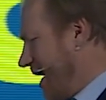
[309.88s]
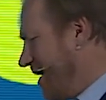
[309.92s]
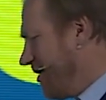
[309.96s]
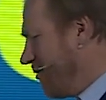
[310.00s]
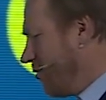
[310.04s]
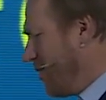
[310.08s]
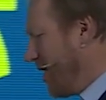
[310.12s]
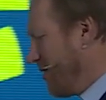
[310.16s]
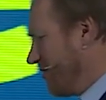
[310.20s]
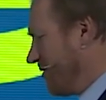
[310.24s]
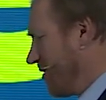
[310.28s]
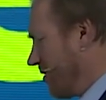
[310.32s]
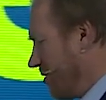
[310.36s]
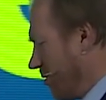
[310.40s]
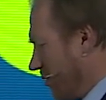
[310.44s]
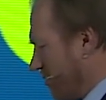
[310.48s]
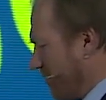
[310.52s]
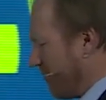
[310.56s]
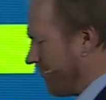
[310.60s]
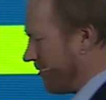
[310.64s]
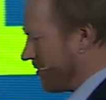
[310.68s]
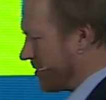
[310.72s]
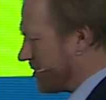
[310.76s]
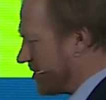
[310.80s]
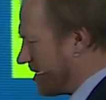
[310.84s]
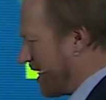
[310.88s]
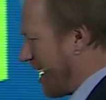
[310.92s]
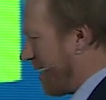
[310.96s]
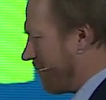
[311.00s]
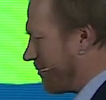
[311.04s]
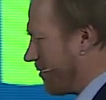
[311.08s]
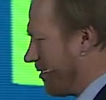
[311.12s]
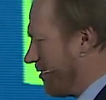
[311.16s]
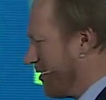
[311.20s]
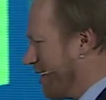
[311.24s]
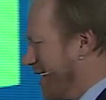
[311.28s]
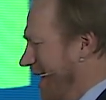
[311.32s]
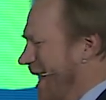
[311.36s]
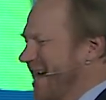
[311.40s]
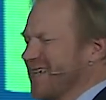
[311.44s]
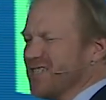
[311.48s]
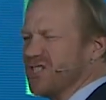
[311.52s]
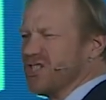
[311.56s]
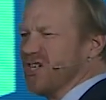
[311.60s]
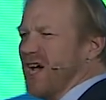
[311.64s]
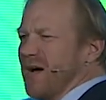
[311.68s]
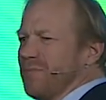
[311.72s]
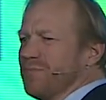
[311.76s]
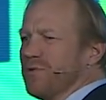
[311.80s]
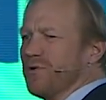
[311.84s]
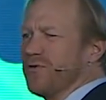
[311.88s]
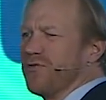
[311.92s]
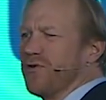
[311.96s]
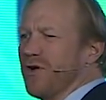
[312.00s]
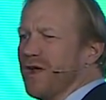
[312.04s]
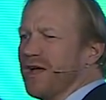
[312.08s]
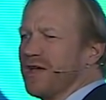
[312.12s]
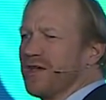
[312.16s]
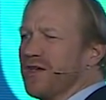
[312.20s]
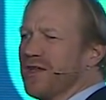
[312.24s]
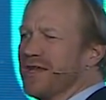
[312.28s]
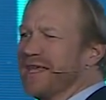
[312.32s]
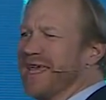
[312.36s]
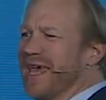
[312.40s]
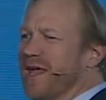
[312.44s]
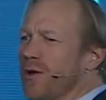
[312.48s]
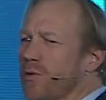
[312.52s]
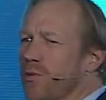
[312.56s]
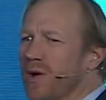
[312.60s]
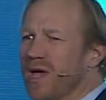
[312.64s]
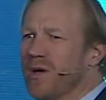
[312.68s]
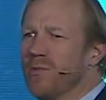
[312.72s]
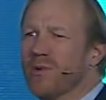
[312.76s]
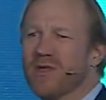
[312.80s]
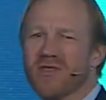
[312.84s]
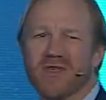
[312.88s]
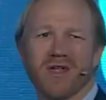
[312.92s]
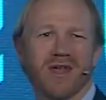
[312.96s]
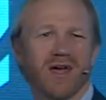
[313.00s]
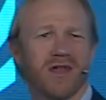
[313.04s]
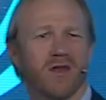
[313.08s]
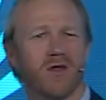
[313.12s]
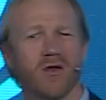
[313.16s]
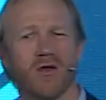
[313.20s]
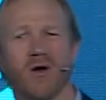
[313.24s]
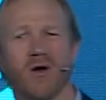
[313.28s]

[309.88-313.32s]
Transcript: read, you know, the first chapter and the last chapter, thought I could get away with it. I don't